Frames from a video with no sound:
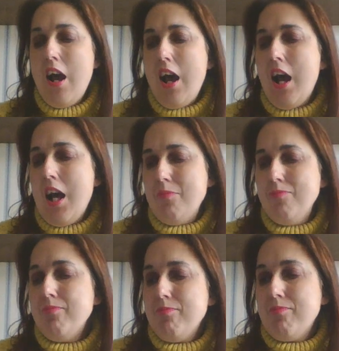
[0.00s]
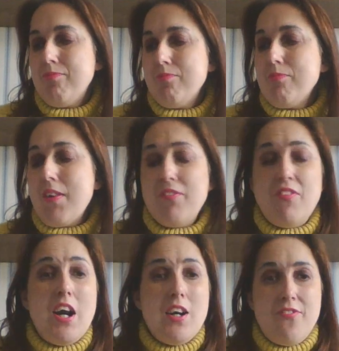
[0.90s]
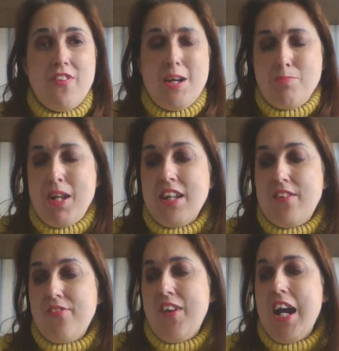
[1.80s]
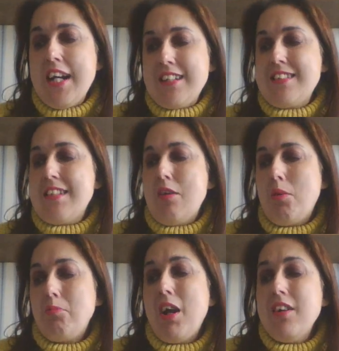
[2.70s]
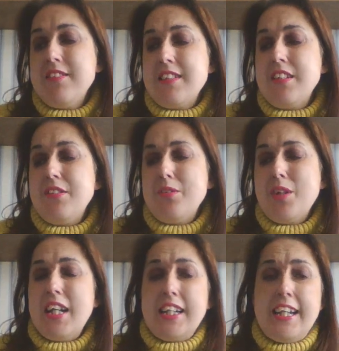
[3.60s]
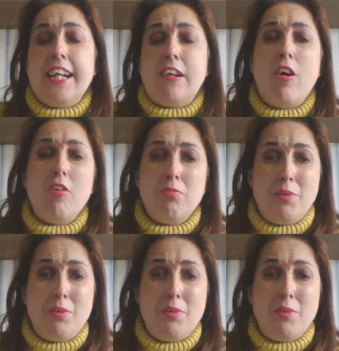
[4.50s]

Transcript: um, the five fabulous facts. So I'm going to uh, kick off